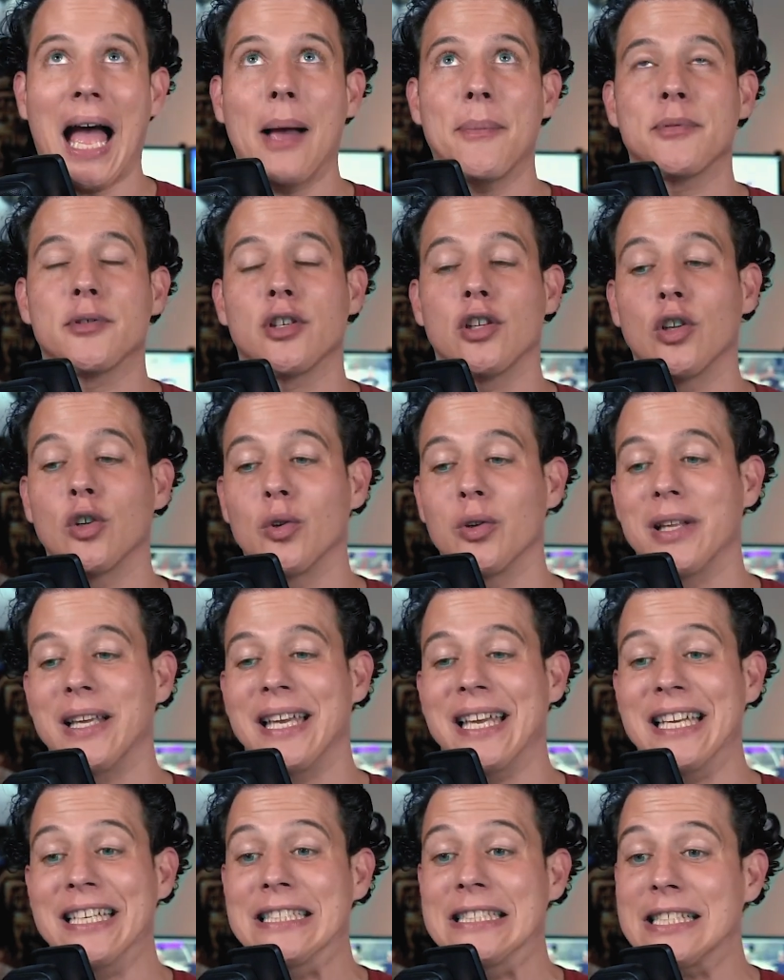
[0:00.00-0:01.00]

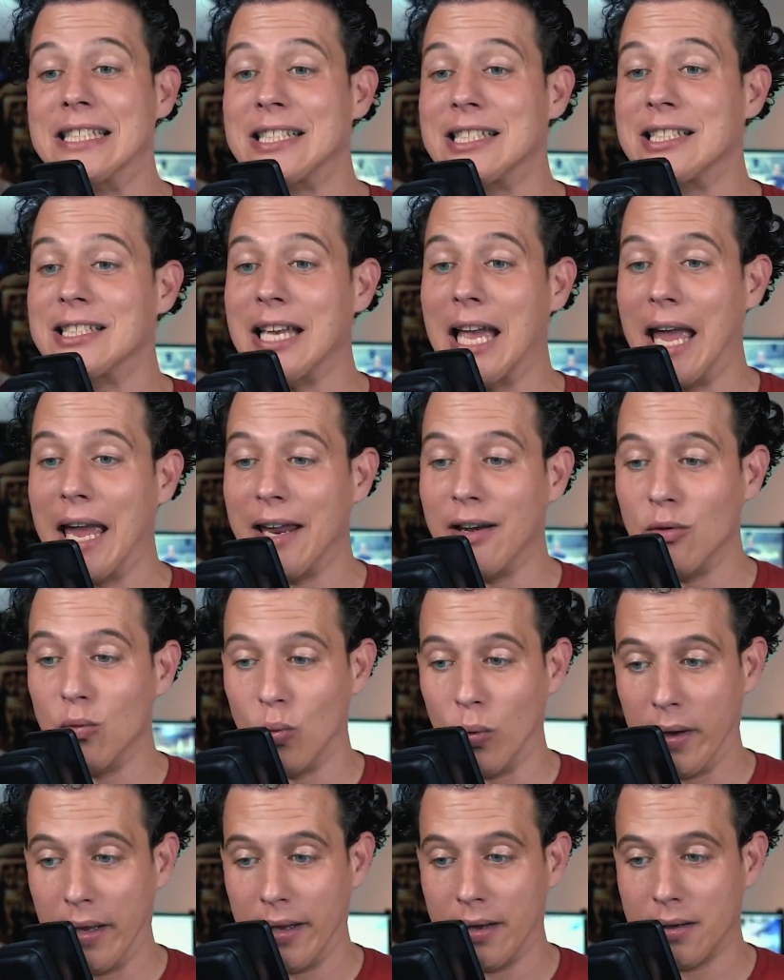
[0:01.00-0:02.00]
Absolutely insane
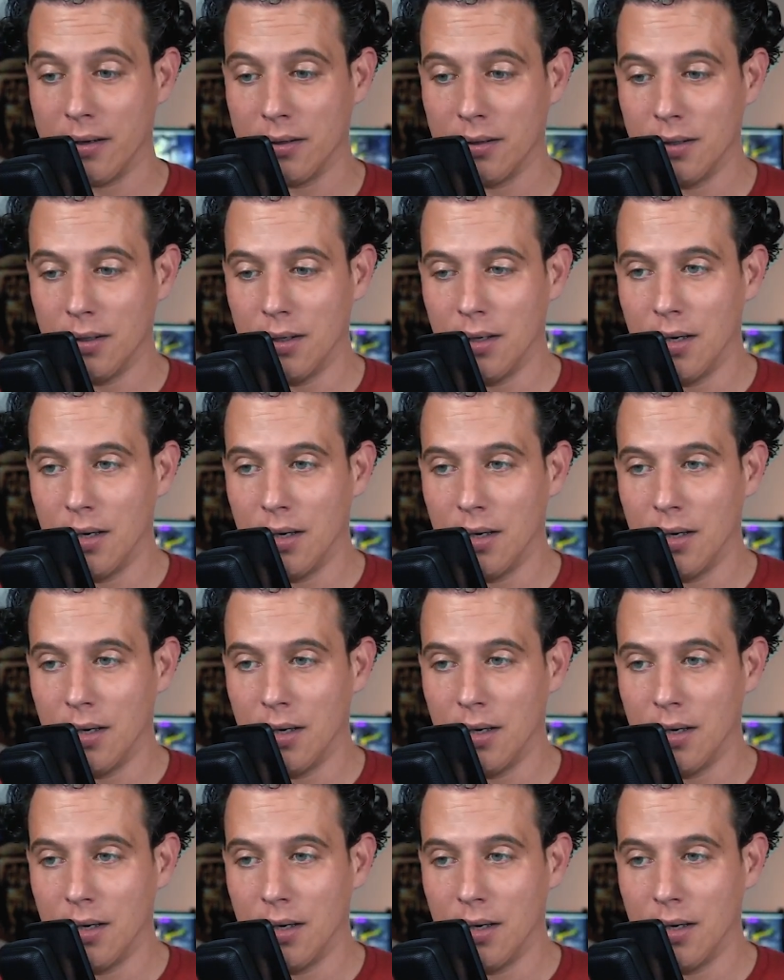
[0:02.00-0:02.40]
week,